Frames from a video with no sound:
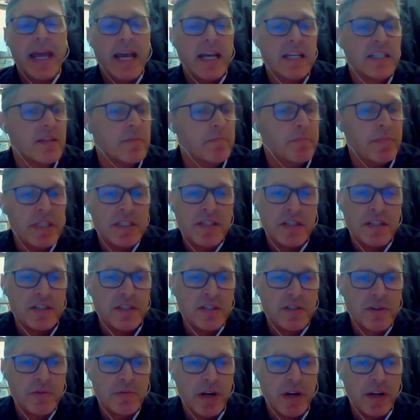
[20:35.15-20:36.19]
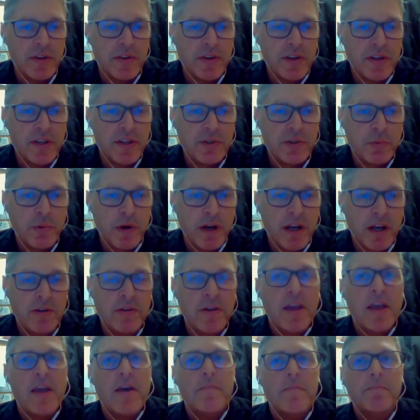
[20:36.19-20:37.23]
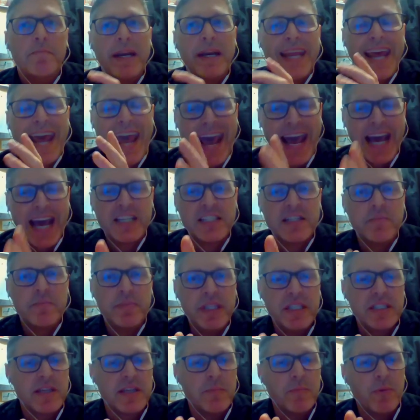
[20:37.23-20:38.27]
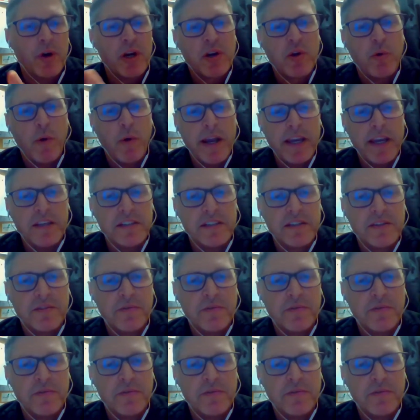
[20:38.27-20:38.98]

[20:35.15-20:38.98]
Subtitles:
has some businesses around it as well. But it has to be somewhat quaint.